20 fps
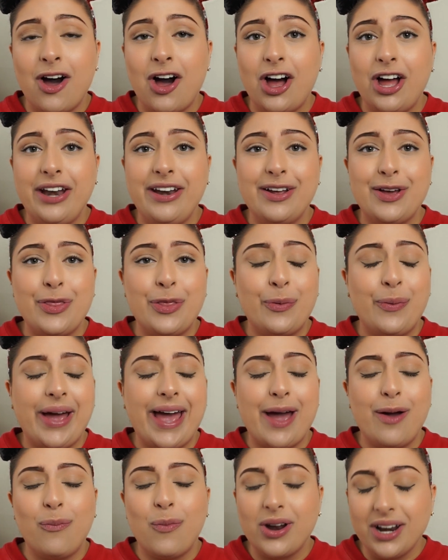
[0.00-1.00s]
on the way
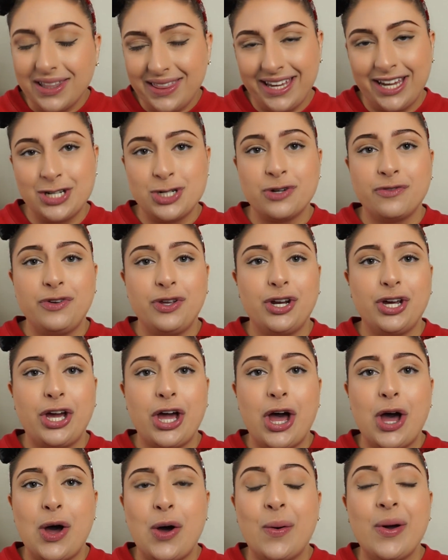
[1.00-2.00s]
I wanted the interview to
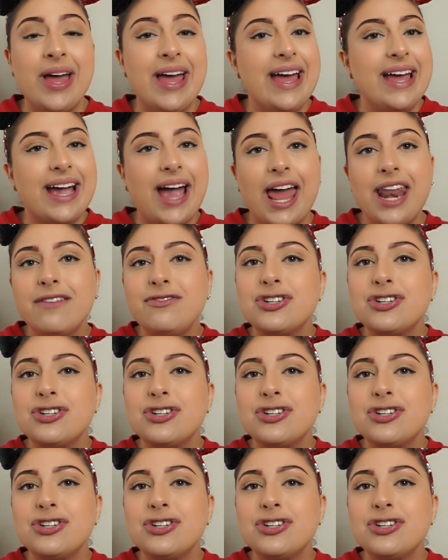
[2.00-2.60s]
go, kind of